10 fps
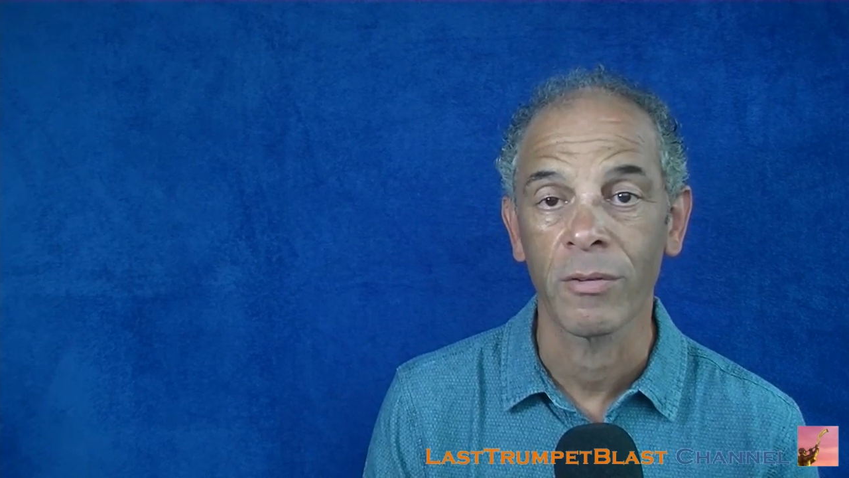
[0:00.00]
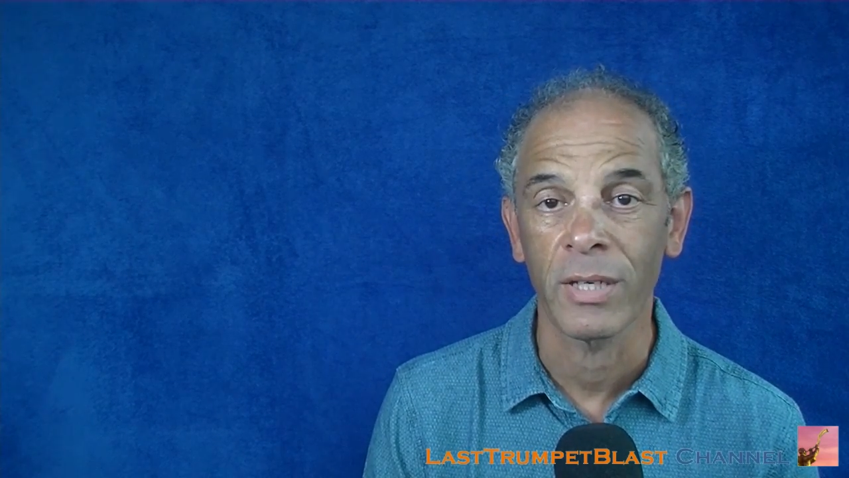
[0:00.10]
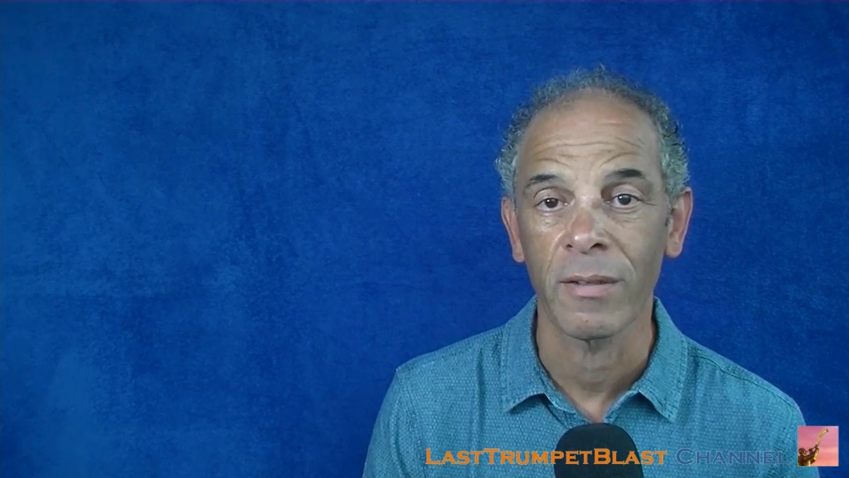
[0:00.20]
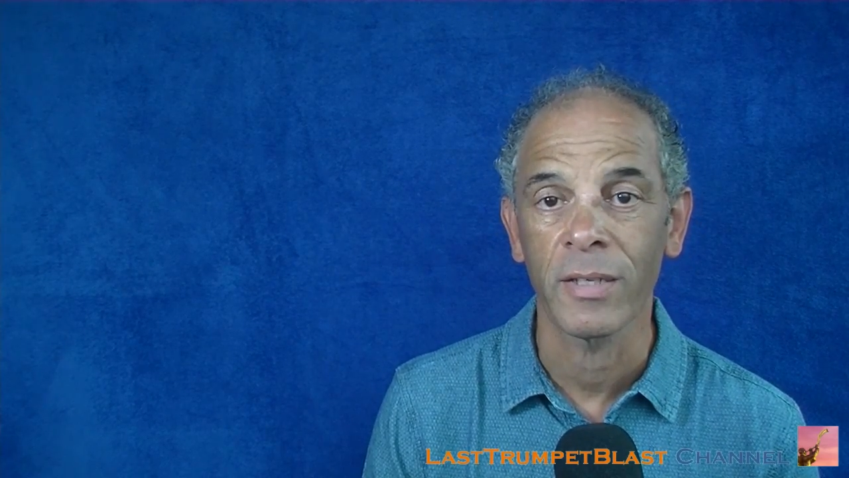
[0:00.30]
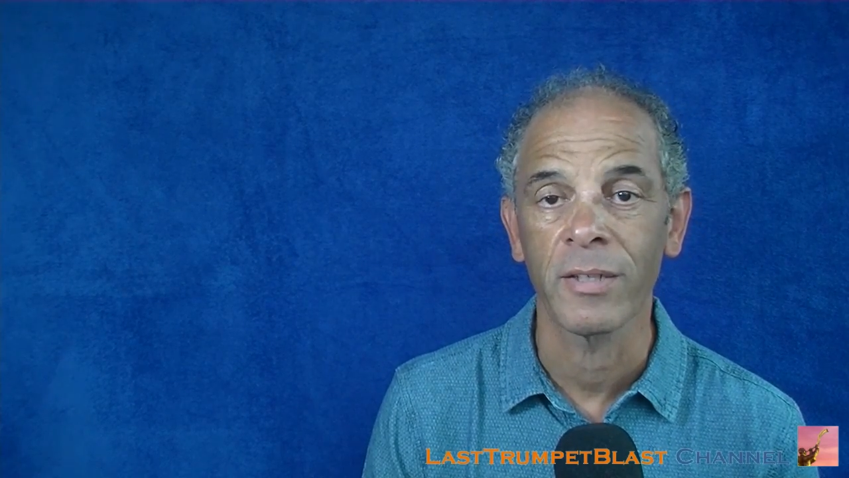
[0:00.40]

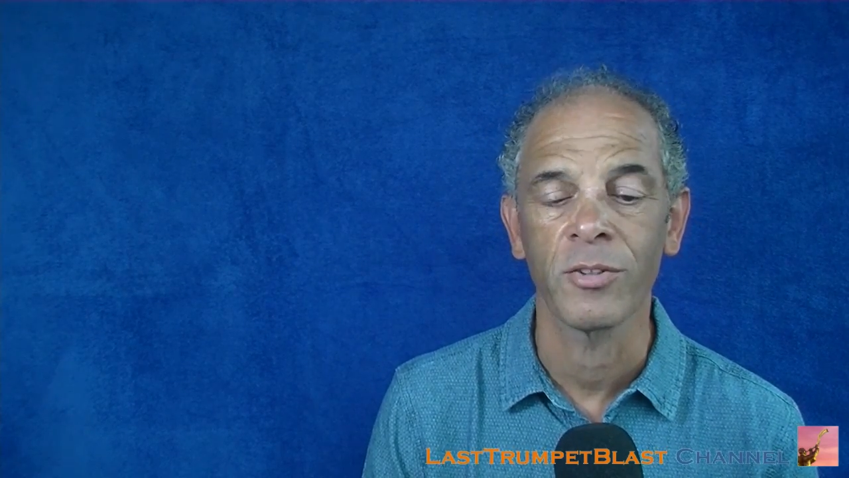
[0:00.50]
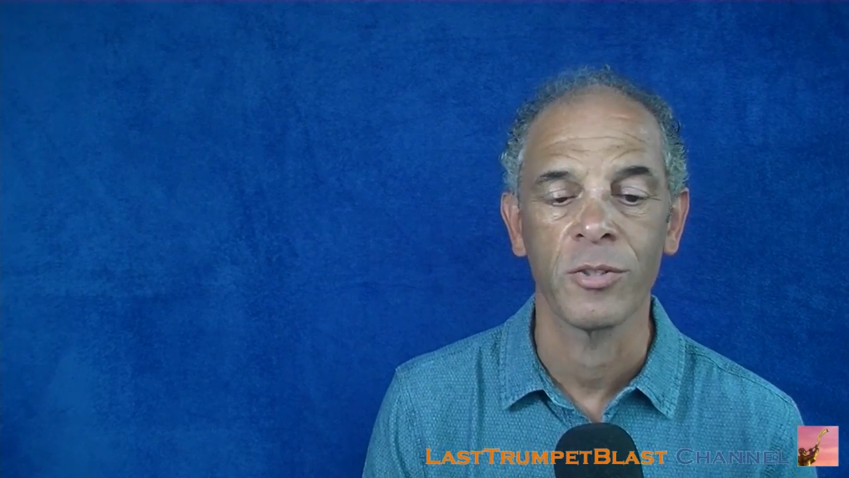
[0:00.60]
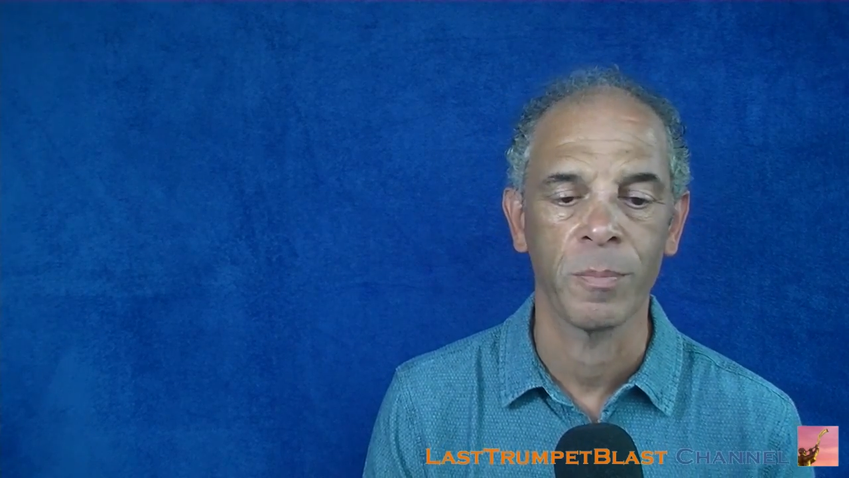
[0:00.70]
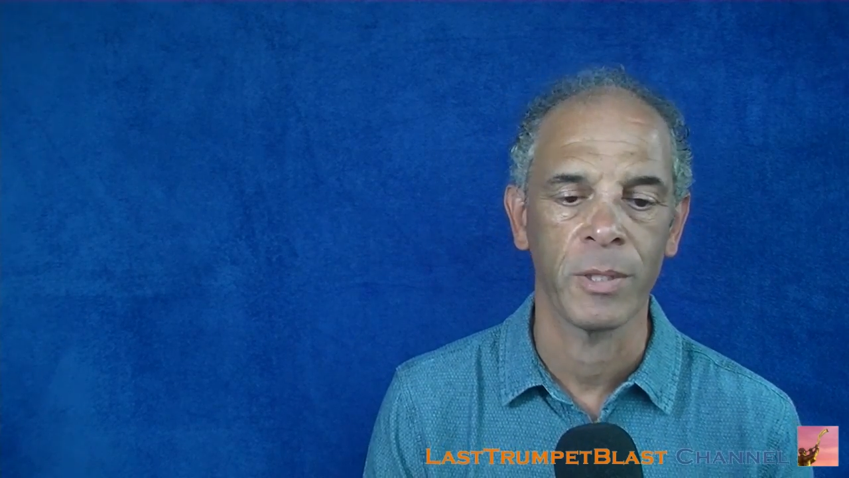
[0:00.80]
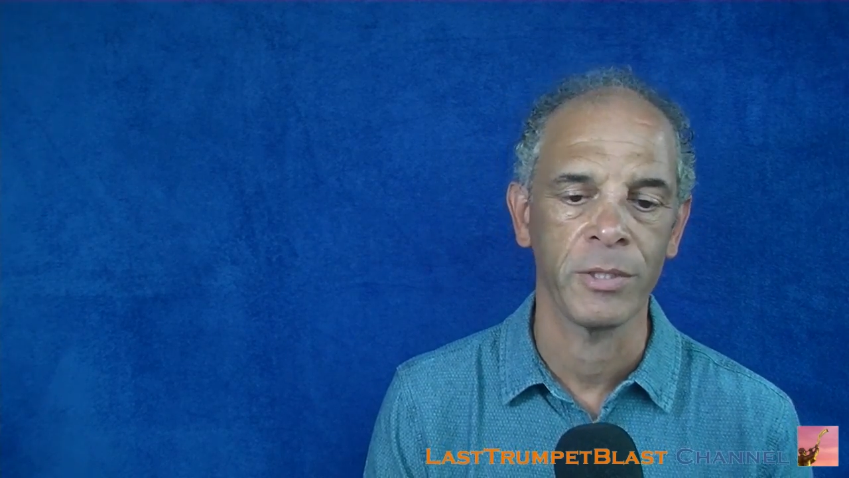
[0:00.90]
great
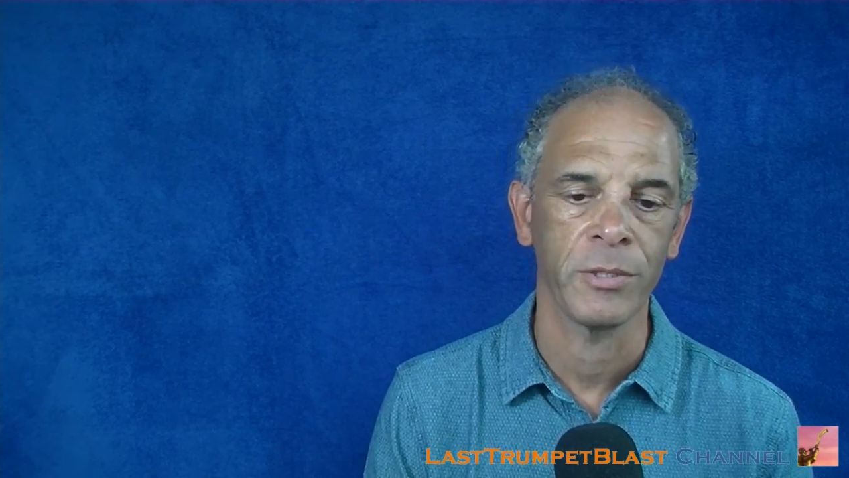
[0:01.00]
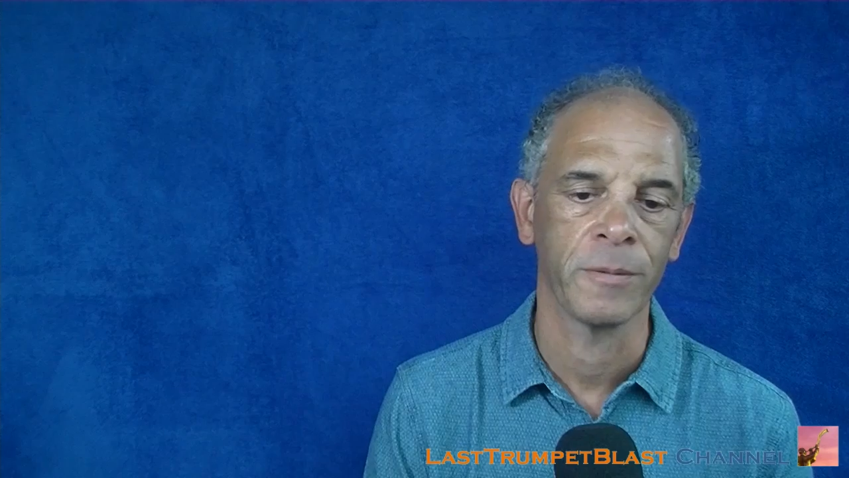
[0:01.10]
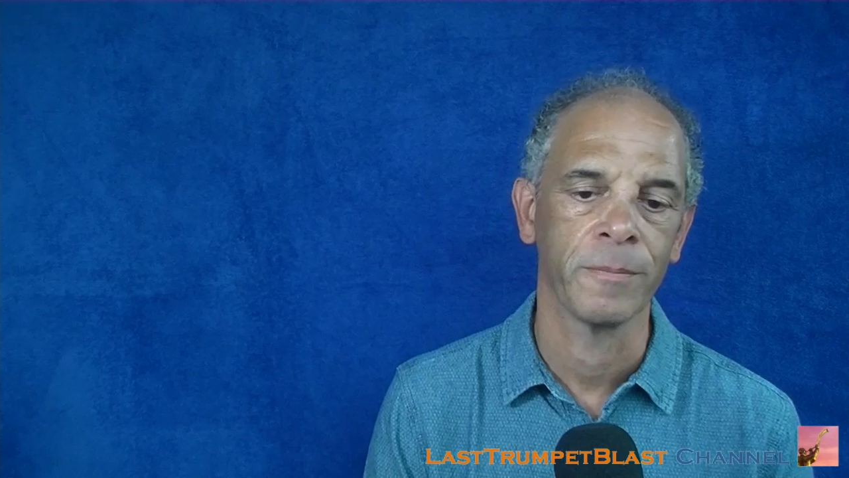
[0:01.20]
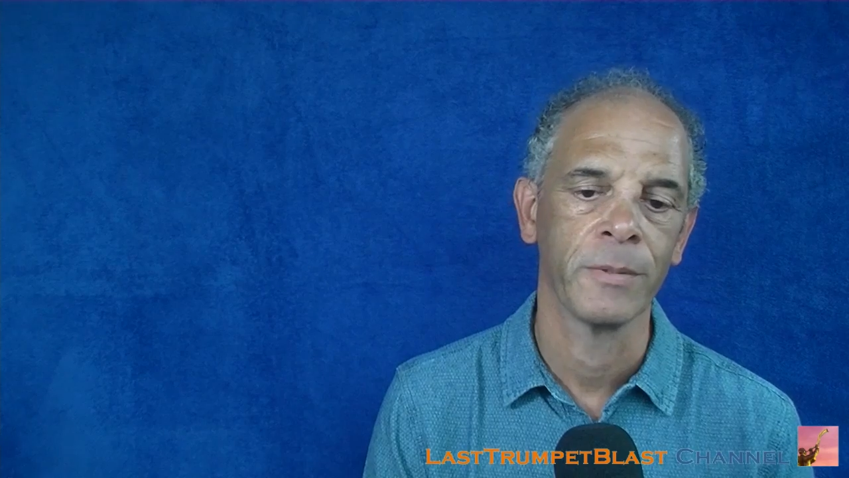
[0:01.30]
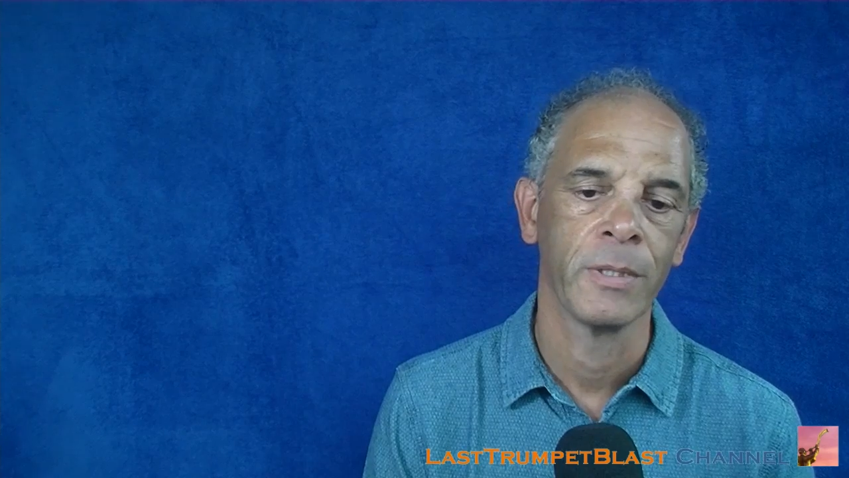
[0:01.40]

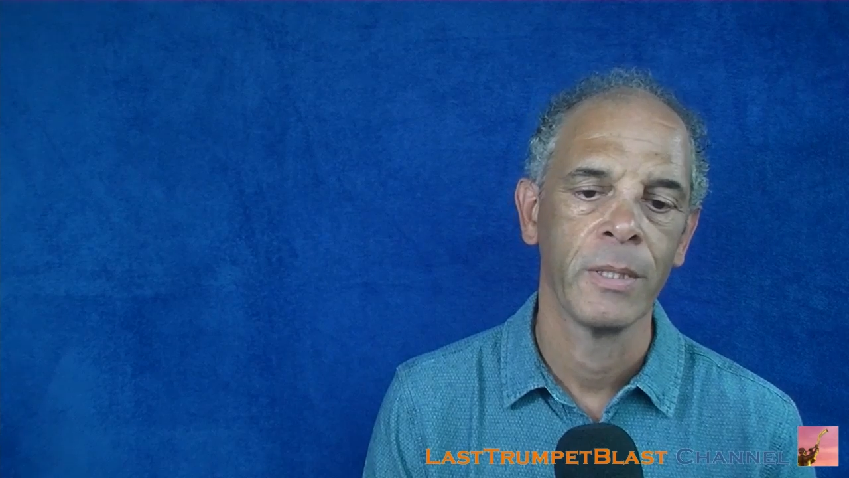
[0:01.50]
anticipation.